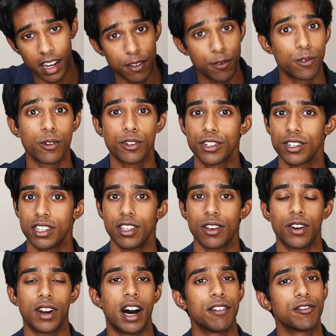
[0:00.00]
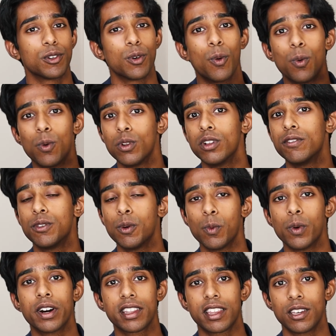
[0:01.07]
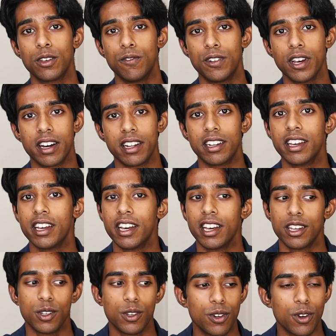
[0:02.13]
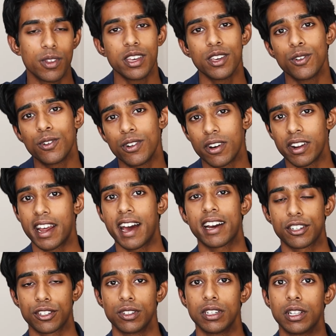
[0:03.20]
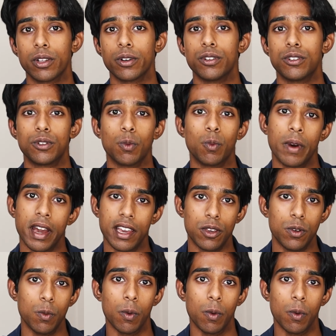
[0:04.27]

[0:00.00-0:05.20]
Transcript: Unfortunately though, after all of the work that you've done, you know that you're not actually close to where you